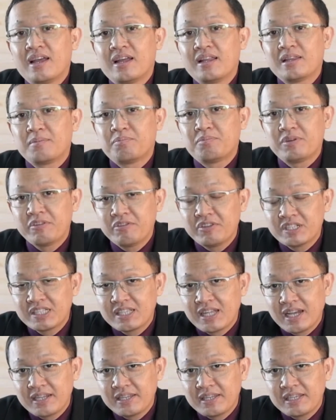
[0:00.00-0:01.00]
the previous
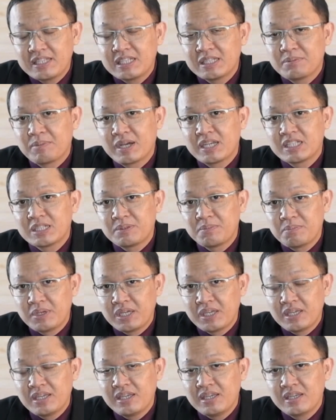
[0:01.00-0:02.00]
studies must
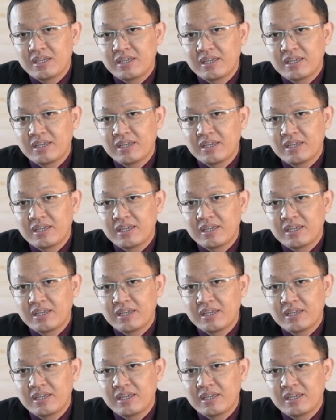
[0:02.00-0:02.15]
be,